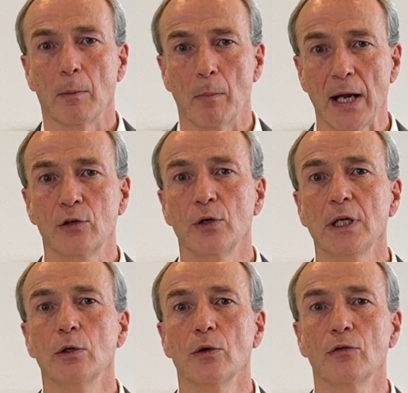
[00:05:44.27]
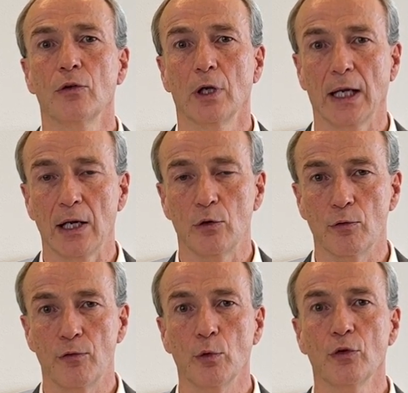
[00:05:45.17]
microneedles into
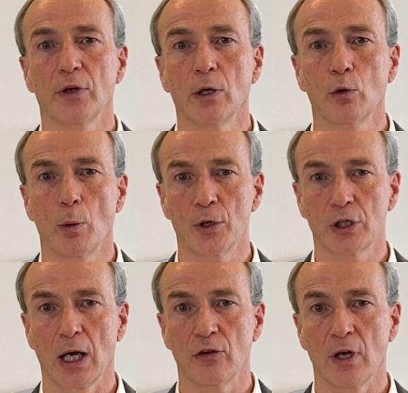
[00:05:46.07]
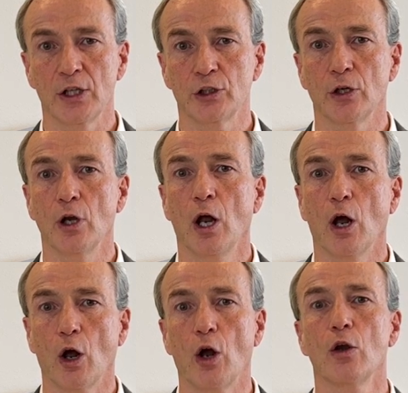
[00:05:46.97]
full-scale commercialization,
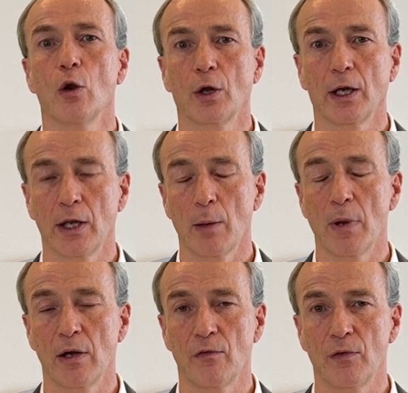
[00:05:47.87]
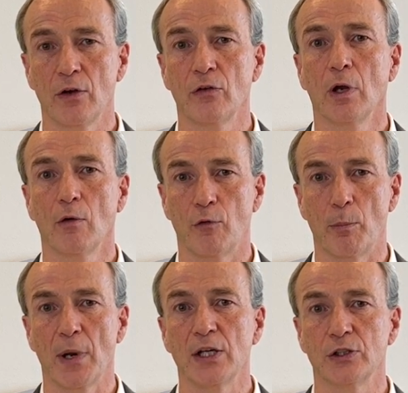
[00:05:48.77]
unlocking their benefits for
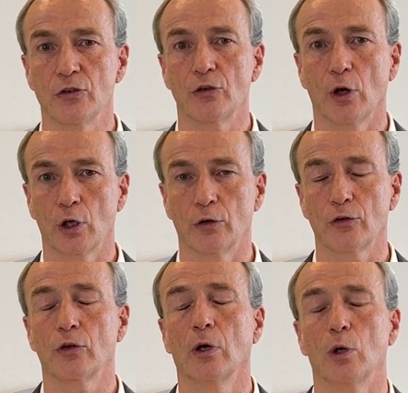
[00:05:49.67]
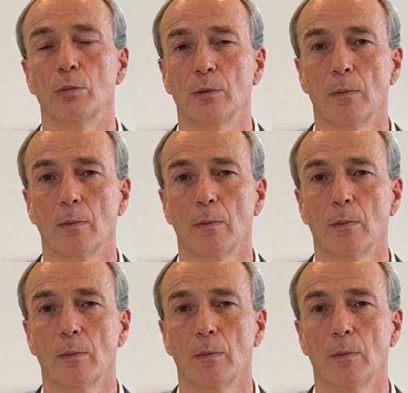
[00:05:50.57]
patients across the globe.